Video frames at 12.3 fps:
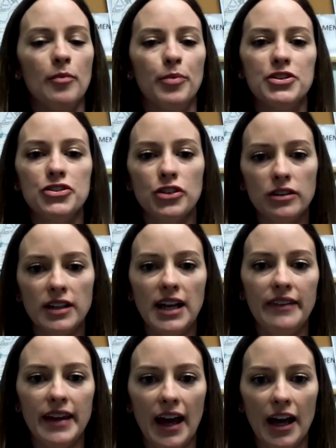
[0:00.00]
But certainly
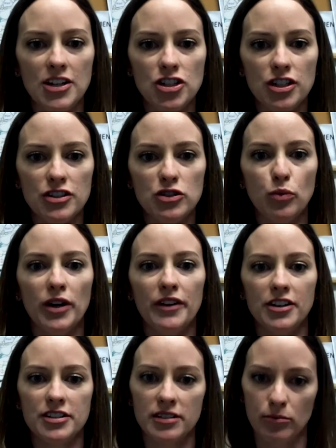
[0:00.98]
on the edges where
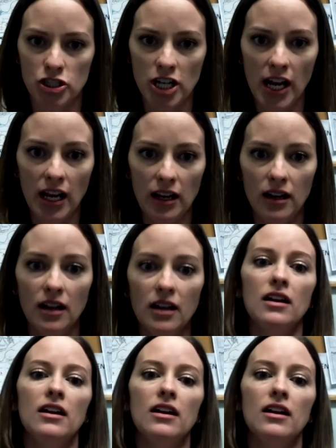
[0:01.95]
there's some shade,